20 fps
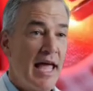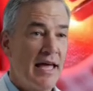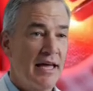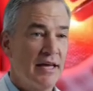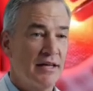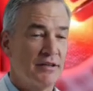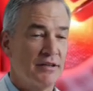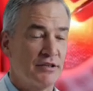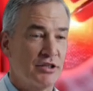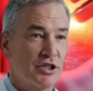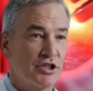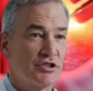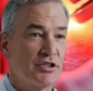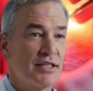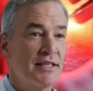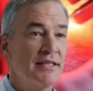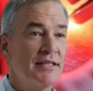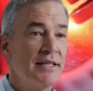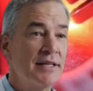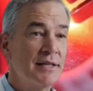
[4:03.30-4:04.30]
the most
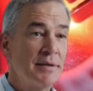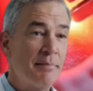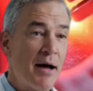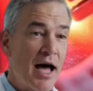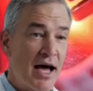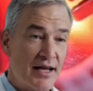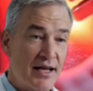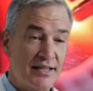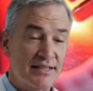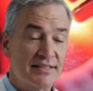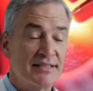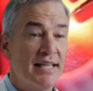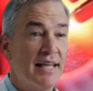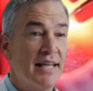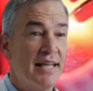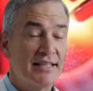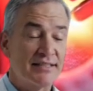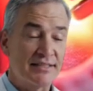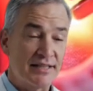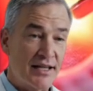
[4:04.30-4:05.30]
powerful natural
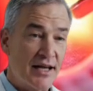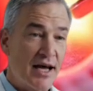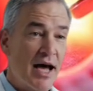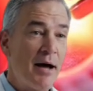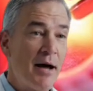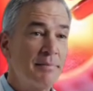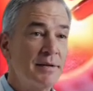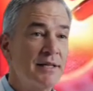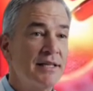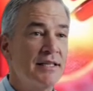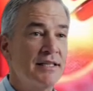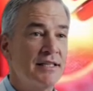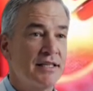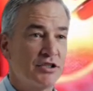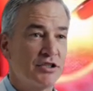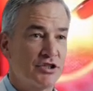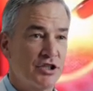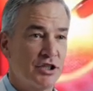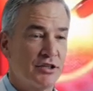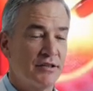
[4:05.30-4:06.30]
medicine you already
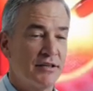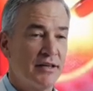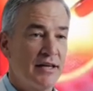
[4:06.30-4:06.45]
possess.